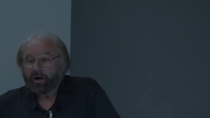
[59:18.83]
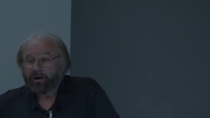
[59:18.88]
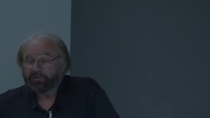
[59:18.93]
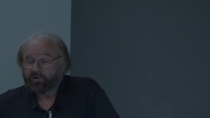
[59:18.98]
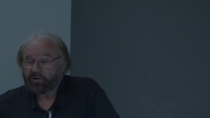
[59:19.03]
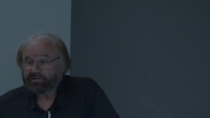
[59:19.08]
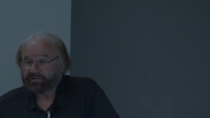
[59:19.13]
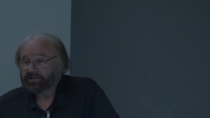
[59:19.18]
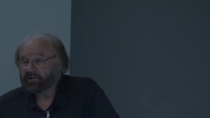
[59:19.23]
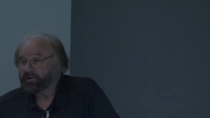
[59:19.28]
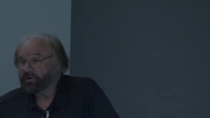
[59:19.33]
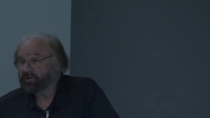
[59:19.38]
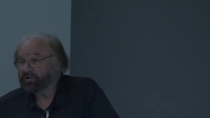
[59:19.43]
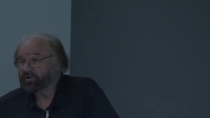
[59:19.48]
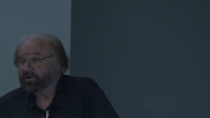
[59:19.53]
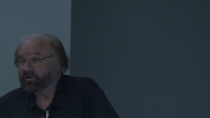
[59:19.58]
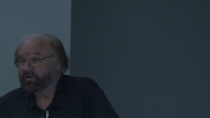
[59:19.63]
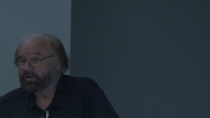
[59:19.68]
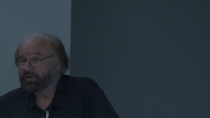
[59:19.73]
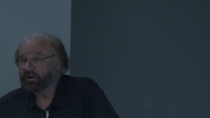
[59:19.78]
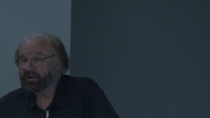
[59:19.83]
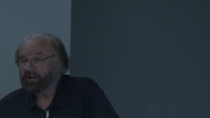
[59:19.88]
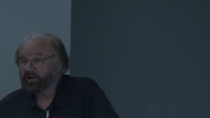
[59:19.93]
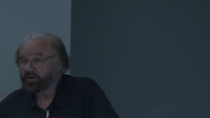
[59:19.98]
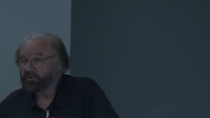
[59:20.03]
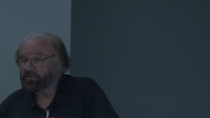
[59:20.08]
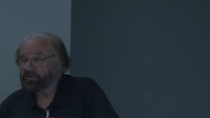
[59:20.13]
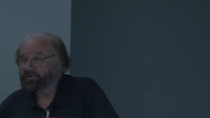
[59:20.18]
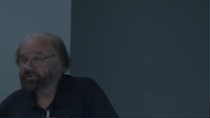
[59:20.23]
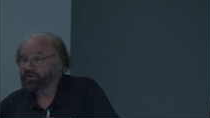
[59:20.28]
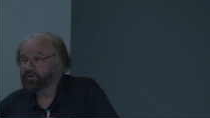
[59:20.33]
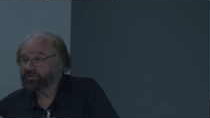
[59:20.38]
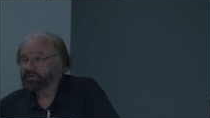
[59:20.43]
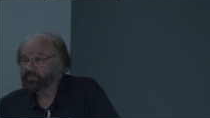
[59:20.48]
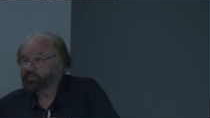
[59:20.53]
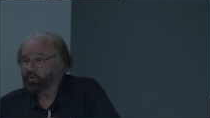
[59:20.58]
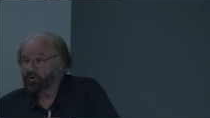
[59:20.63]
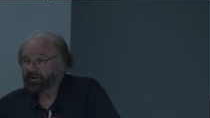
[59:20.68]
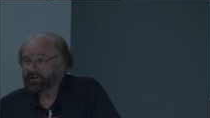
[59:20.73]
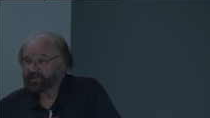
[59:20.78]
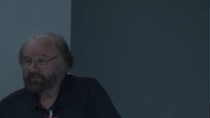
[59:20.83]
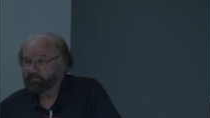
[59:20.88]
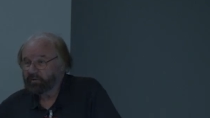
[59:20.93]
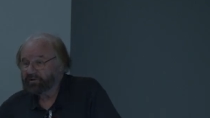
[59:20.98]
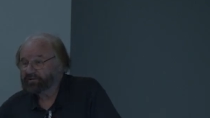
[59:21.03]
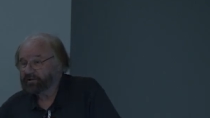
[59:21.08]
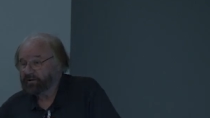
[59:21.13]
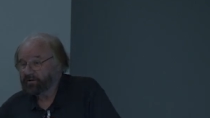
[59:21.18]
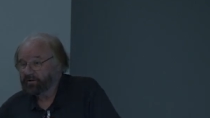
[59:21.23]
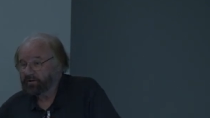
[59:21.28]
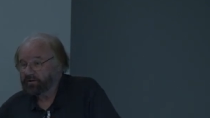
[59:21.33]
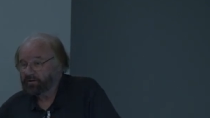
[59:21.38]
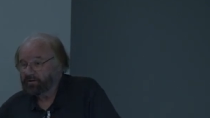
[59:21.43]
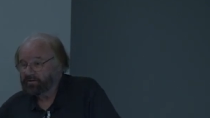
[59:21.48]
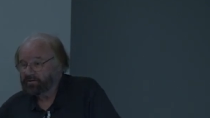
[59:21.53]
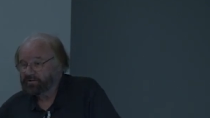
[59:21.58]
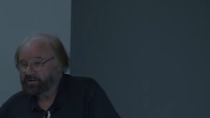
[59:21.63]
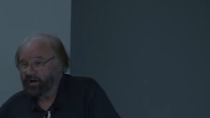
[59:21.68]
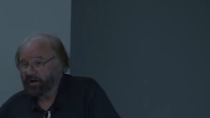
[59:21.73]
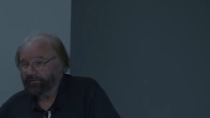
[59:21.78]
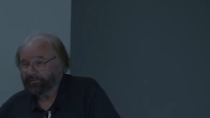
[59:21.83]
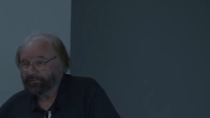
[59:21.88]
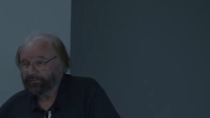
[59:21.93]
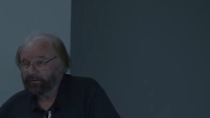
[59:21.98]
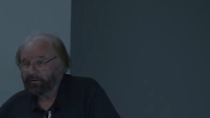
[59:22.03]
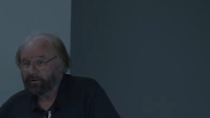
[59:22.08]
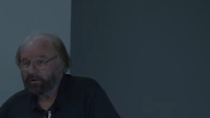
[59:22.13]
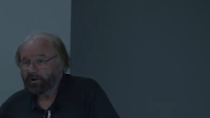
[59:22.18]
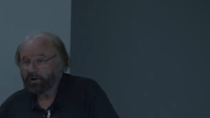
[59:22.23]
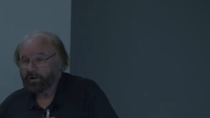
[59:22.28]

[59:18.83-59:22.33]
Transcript: Of course, he could do, he could resort to more explicit stuff.